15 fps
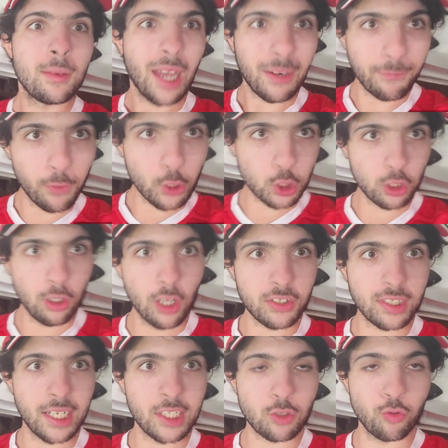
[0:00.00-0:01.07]
Unfortunate
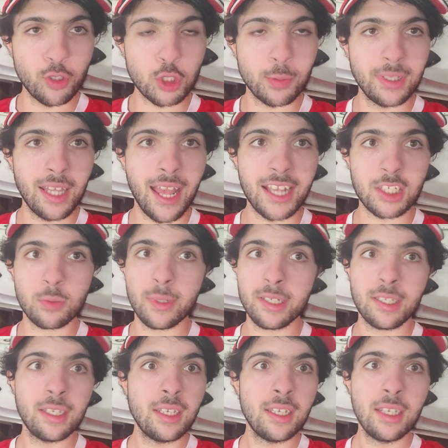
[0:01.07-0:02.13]
loss against Richmond last week.